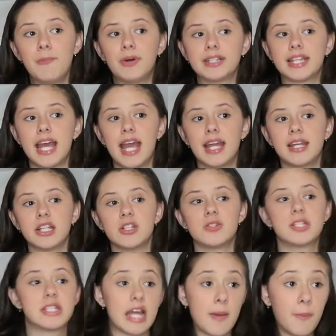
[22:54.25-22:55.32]
but then
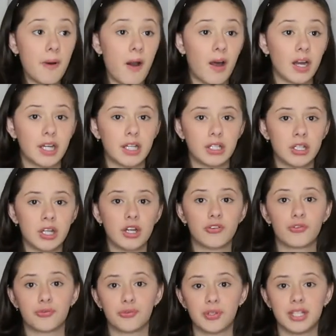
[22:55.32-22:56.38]
you step on
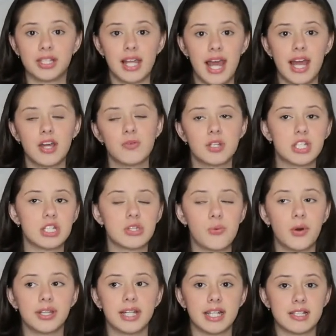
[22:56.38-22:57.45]
your free leg, which is the
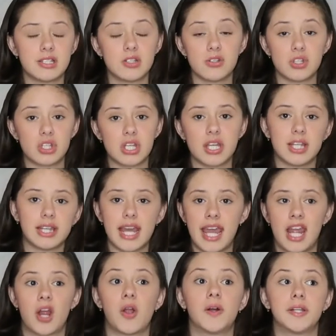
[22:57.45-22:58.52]
one that's usually in the
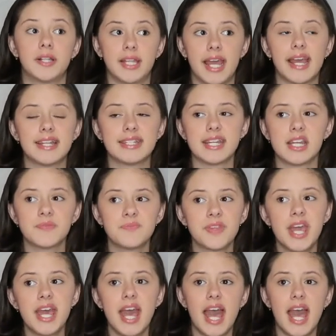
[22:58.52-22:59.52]
air on a landing,